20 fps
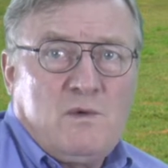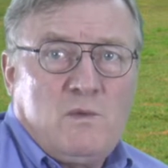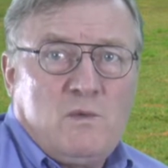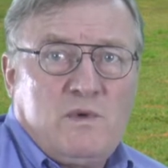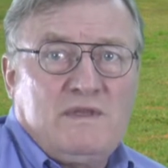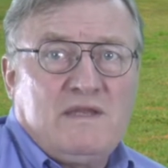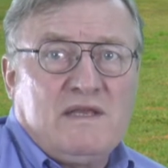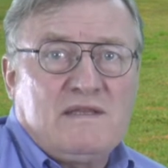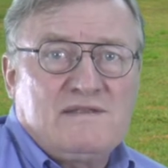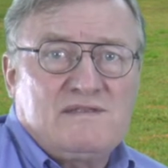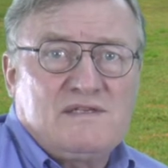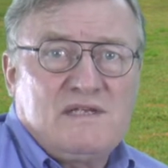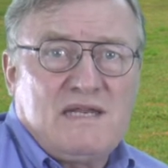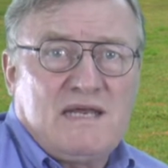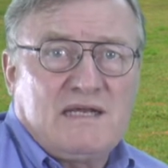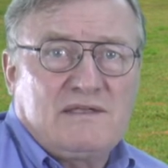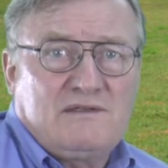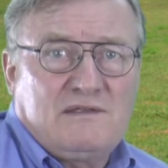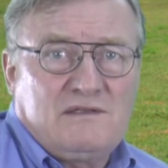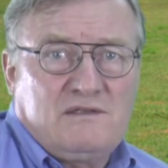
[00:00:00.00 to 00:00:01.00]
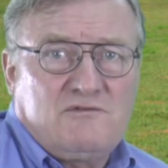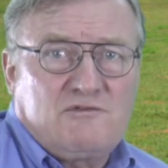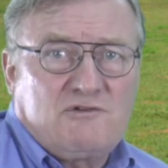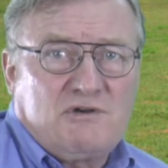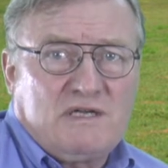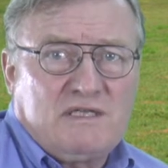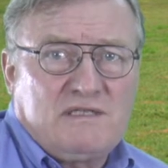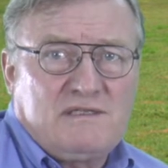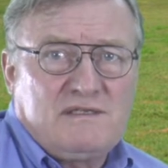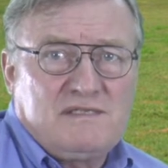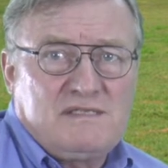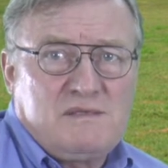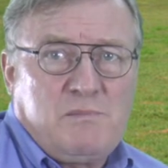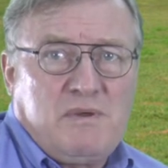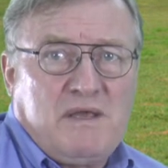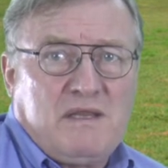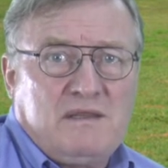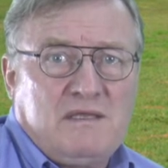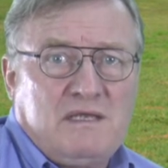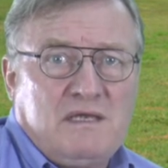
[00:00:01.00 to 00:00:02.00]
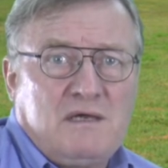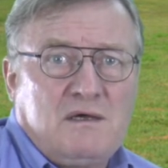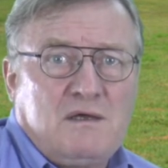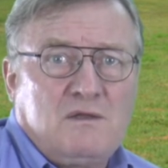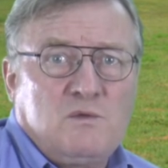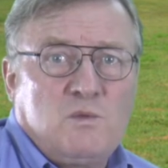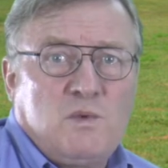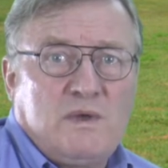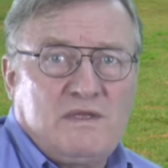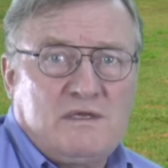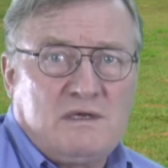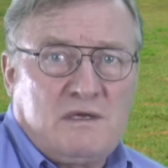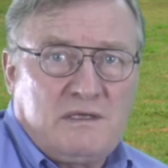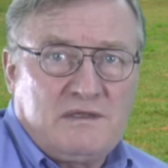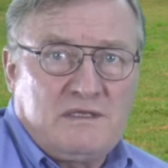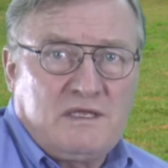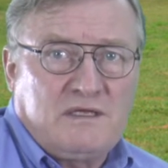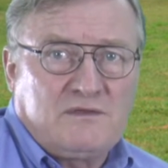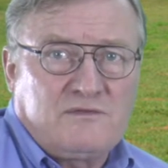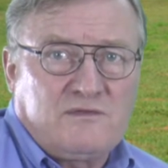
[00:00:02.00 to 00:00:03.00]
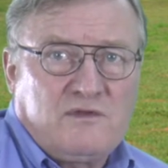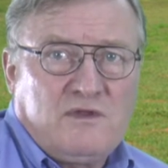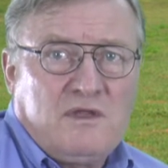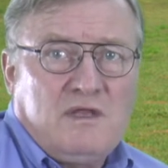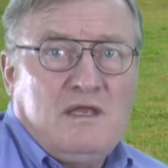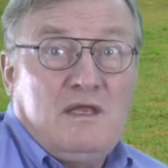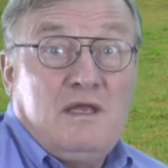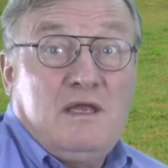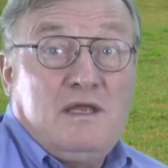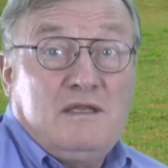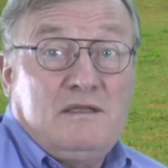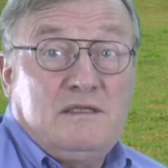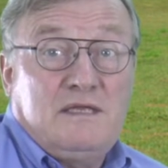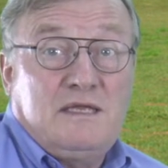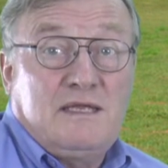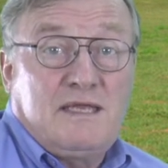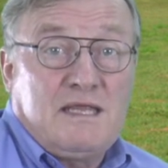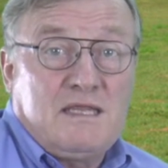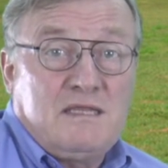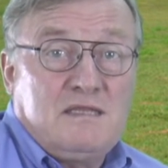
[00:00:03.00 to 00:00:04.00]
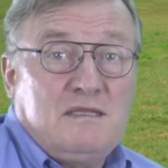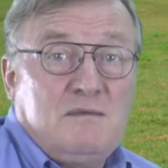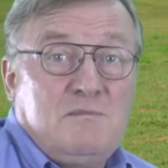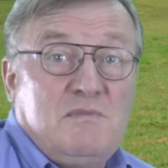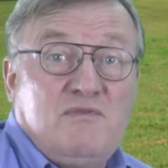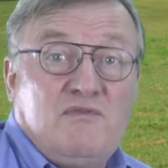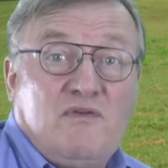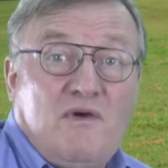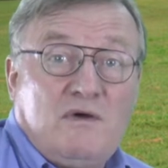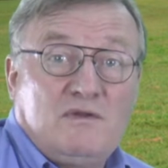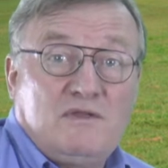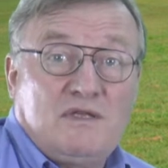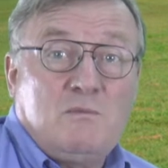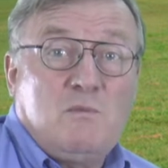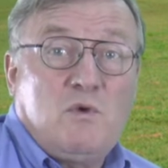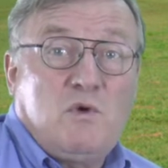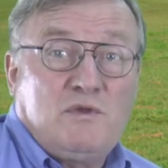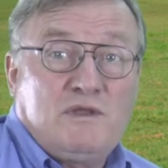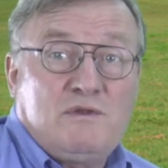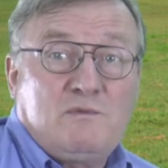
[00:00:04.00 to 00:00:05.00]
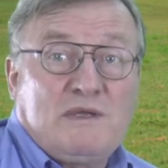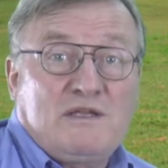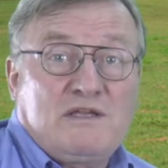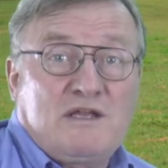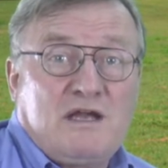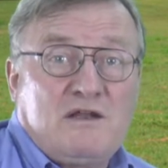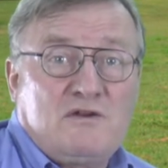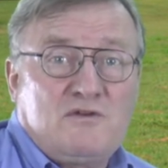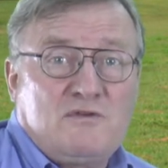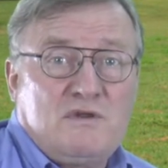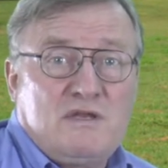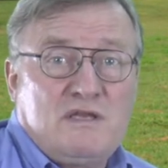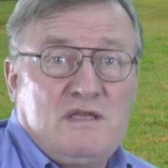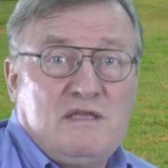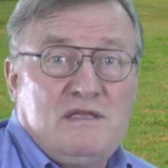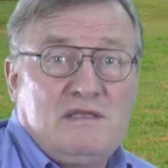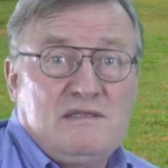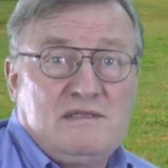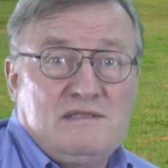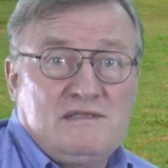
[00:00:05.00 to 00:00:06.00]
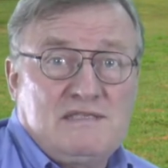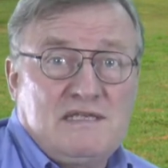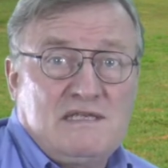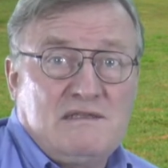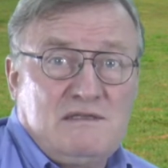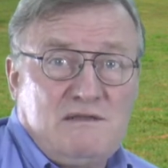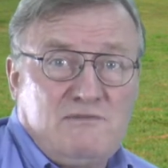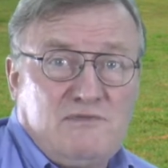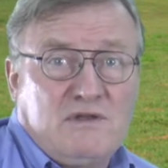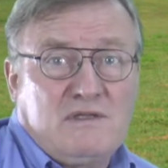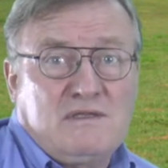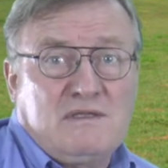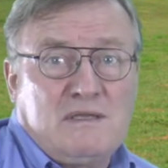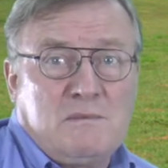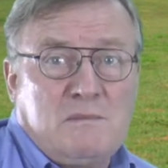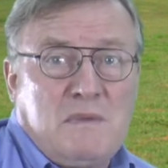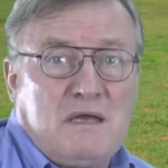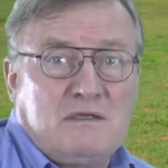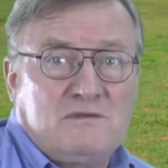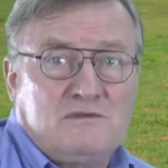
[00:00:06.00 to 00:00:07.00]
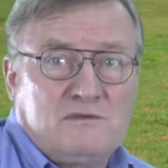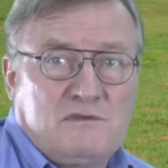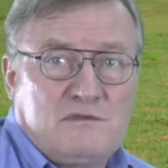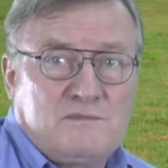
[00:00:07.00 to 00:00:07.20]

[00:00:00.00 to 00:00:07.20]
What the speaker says: We then selected the varieties depending on whether or not they can be found in more than one country in significant amount.